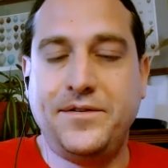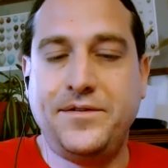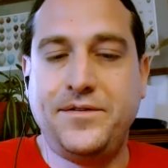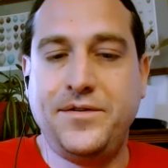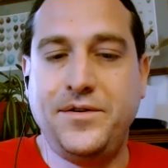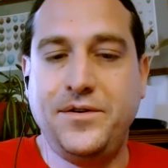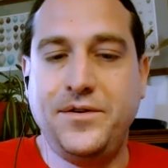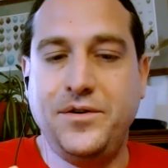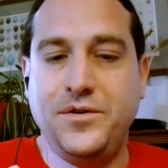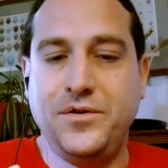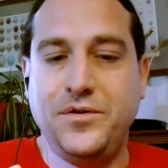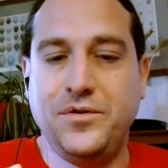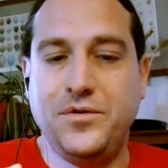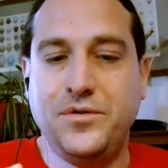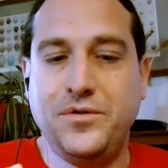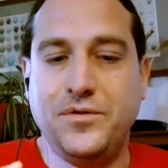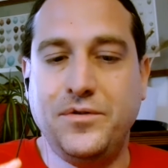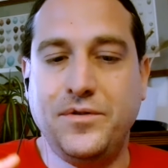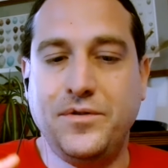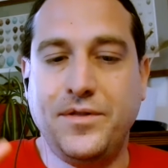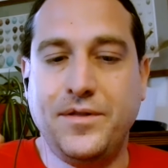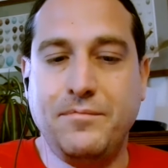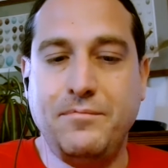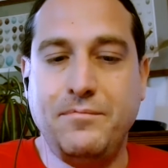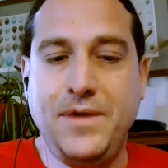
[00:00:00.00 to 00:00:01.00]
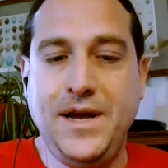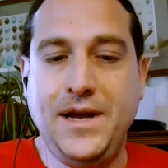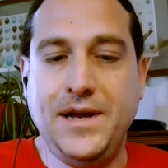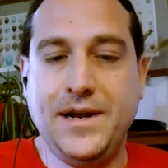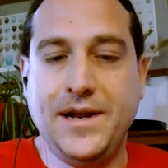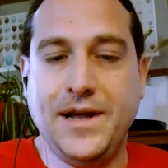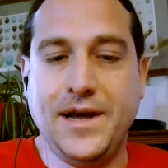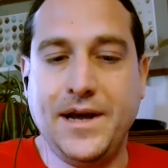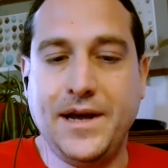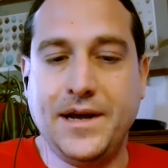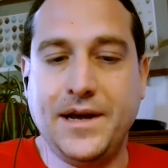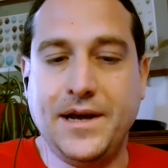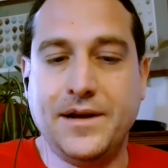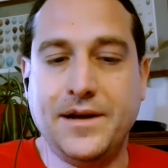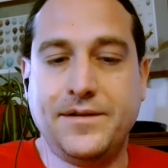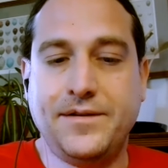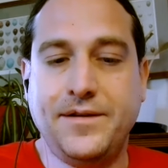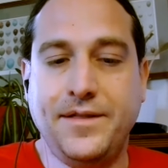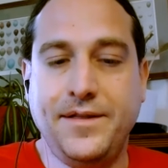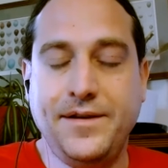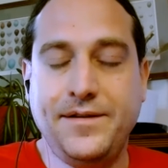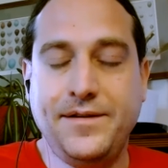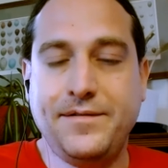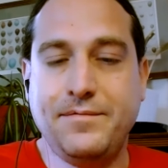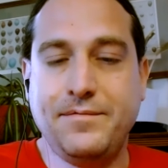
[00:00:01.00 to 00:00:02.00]
to the meeting,
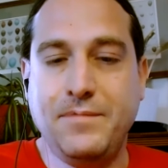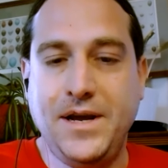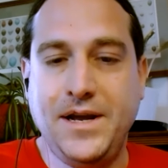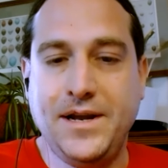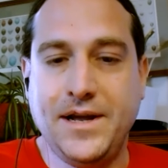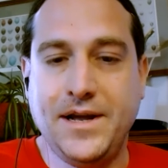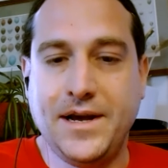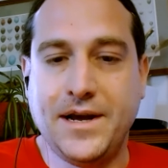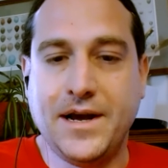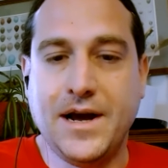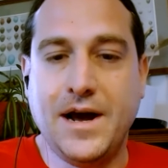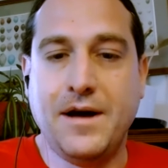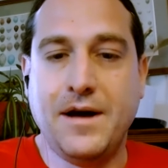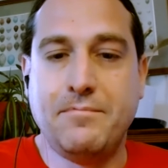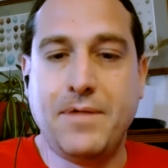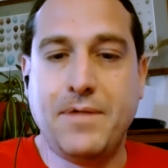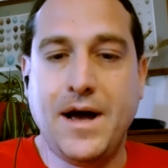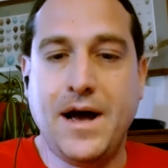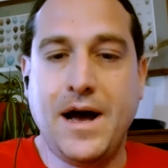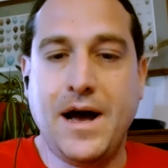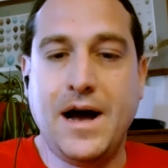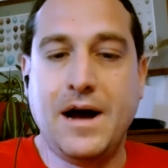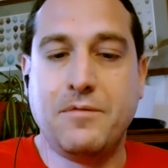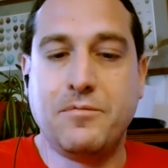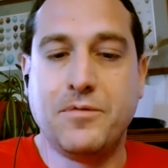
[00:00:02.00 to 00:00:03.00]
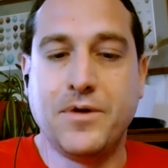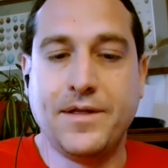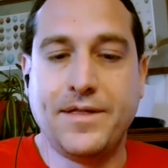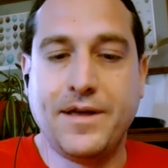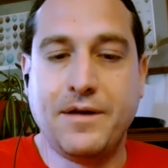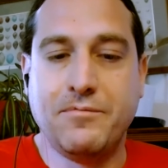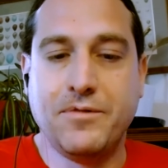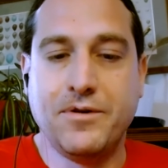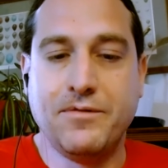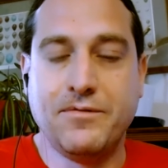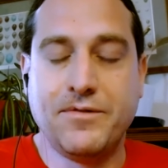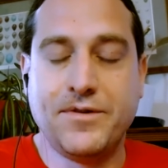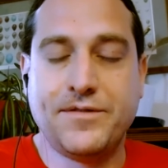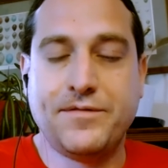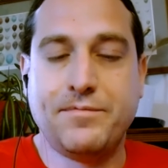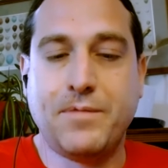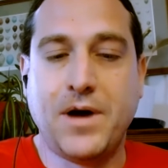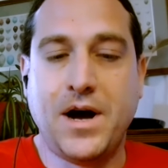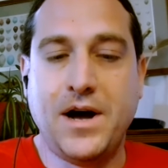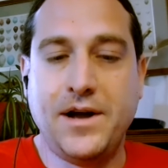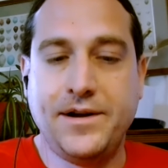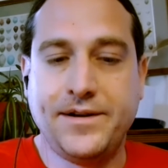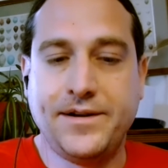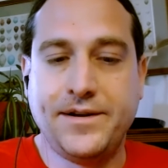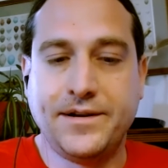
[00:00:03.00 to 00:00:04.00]
to this meeting, where they were
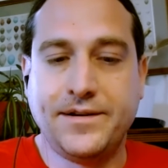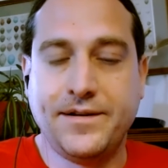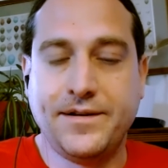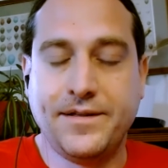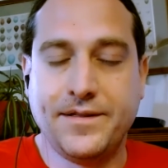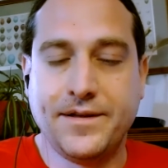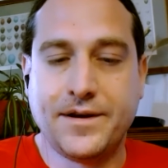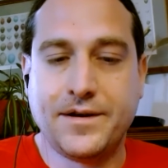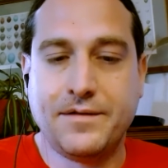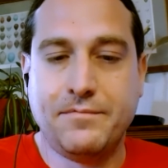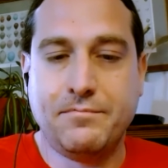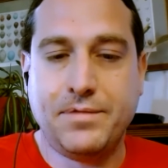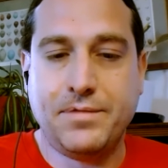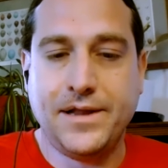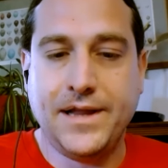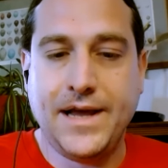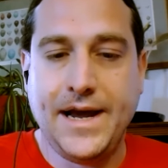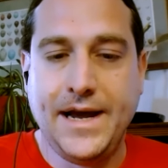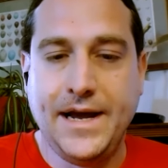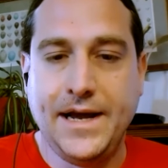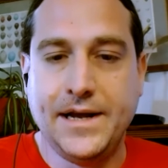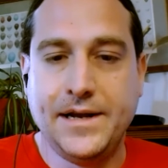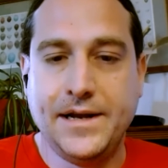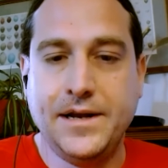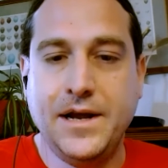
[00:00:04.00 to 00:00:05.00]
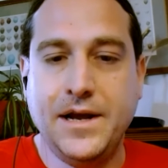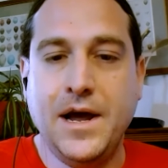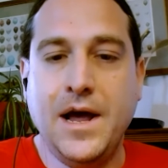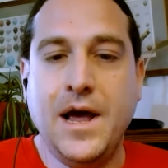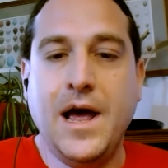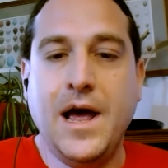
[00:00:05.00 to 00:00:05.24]
responding to the complaint,